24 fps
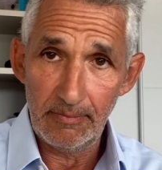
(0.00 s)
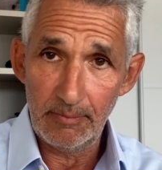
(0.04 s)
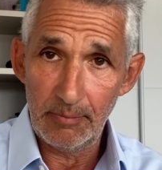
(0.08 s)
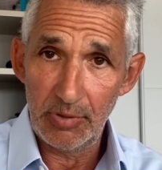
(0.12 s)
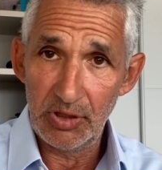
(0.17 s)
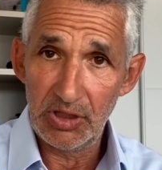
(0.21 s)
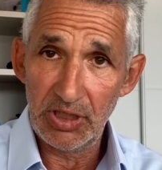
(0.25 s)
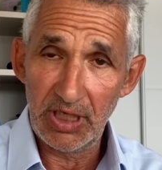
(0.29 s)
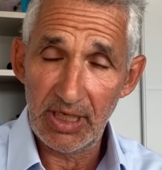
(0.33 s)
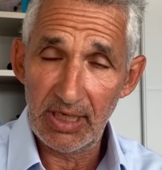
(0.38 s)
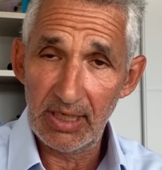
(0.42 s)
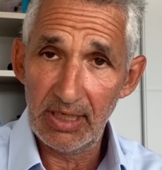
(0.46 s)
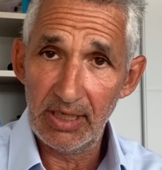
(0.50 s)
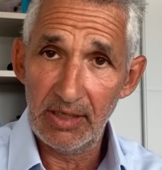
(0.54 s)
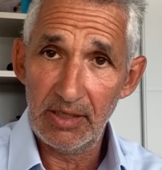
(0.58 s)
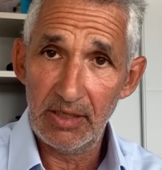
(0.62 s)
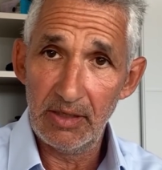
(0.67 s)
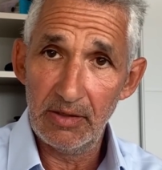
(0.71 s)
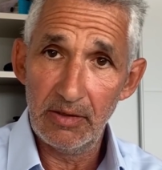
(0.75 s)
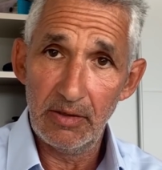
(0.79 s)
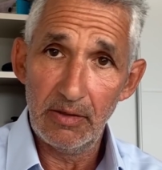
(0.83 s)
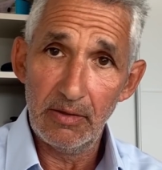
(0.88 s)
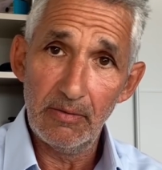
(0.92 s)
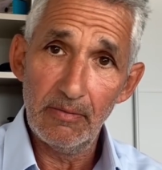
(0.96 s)

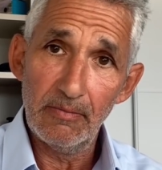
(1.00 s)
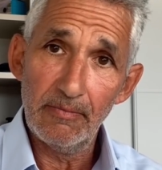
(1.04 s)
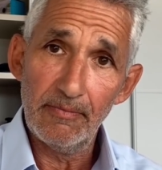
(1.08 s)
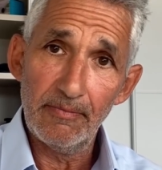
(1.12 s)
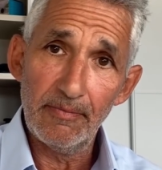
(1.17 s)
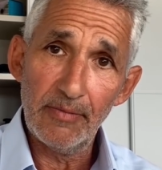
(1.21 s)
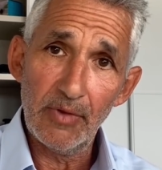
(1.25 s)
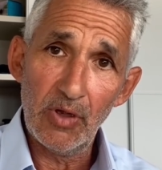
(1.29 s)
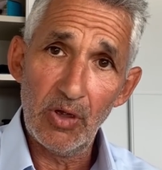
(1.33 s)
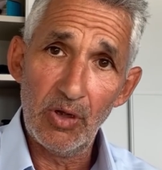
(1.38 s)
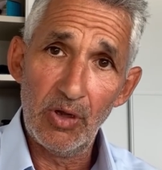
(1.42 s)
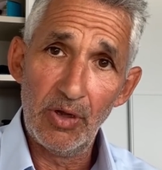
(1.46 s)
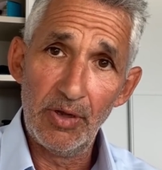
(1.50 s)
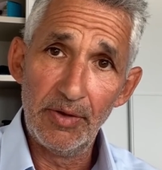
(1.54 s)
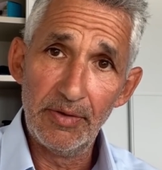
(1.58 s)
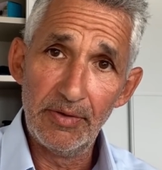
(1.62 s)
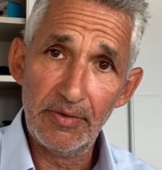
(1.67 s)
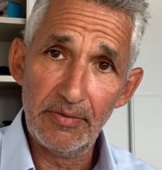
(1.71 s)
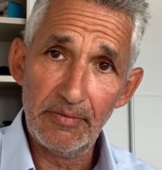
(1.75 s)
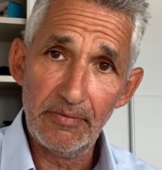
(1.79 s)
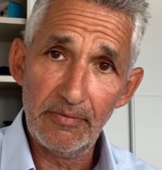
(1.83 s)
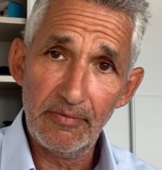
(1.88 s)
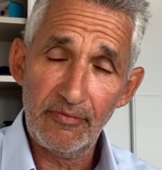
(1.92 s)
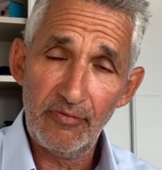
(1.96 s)
particularly
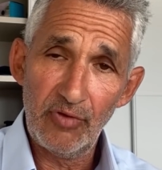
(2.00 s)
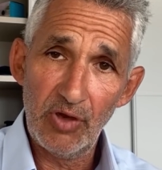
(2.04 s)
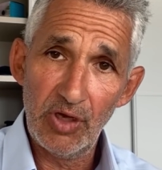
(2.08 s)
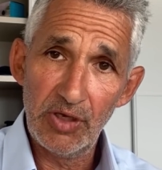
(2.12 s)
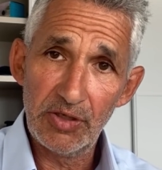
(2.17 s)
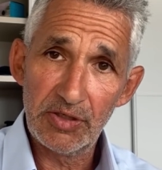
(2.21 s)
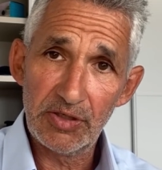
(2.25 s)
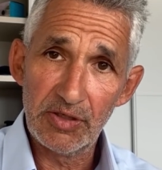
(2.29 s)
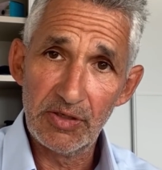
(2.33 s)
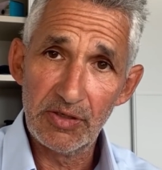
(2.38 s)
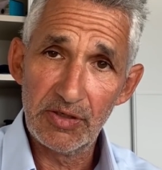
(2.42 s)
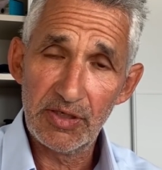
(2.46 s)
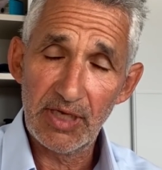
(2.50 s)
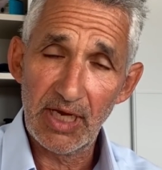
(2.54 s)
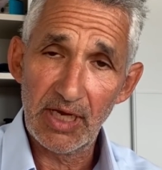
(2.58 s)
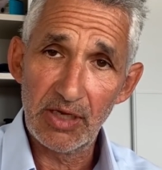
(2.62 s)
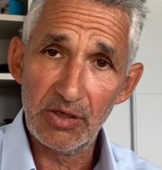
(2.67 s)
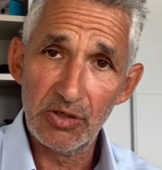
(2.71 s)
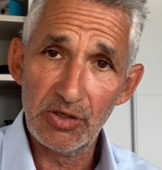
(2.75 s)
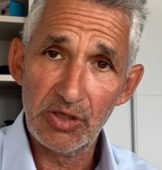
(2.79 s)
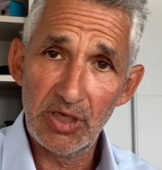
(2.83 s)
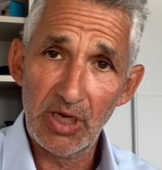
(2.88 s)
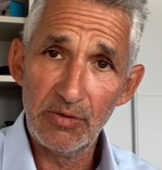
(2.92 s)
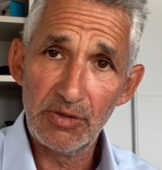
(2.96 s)
on first and
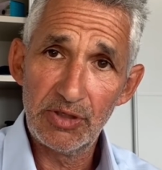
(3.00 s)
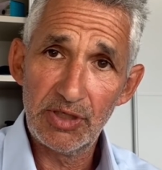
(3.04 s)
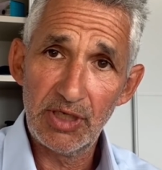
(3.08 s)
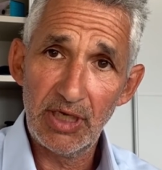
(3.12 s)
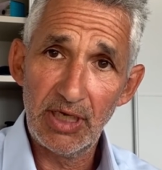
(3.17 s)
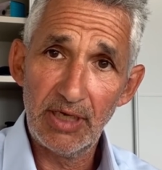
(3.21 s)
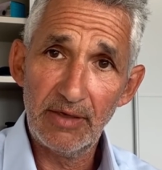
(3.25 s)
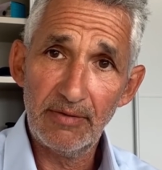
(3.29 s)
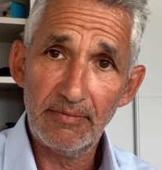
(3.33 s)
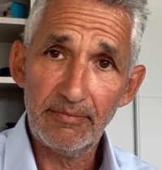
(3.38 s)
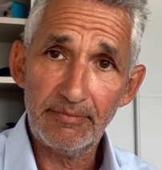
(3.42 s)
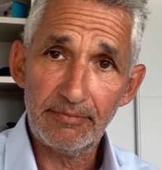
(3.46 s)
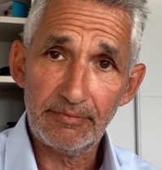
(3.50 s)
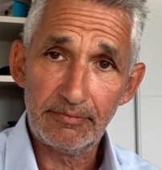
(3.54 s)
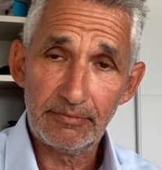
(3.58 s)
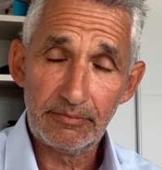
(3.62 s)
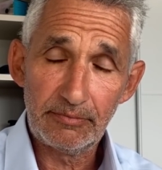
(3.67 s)
second dosing,